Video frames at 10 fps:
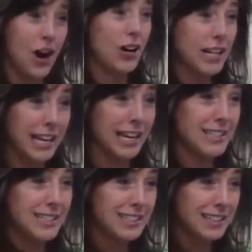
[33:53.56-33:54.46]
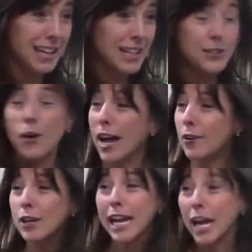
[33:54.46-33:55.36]
our kids. So I
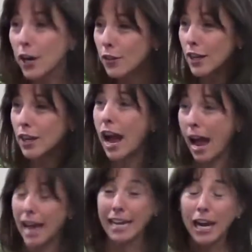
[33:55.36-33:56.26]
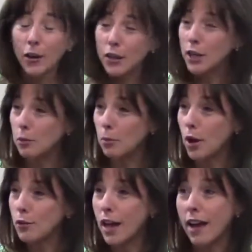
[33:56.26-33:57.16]
don't care that, I care that you're
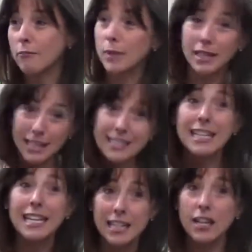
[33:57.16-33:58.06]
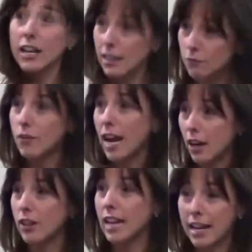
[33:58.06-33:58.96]
pro-life, but let's get it
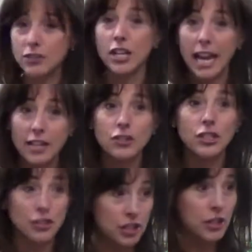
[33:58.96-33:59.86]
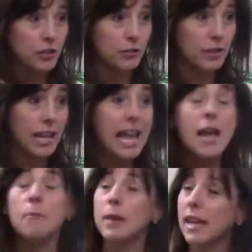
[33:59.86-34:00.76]
right on education too.
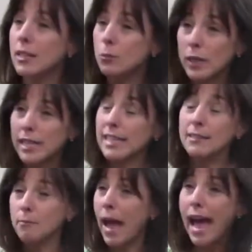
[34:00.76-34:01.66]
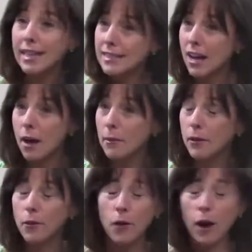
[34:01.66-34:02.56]
Because we didn't pass
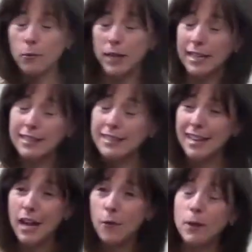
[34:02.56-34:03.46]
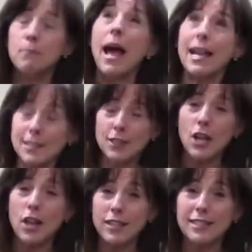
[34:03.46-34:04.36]
Common Core, or we passed a
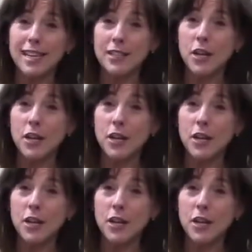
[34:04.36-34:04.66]
law that said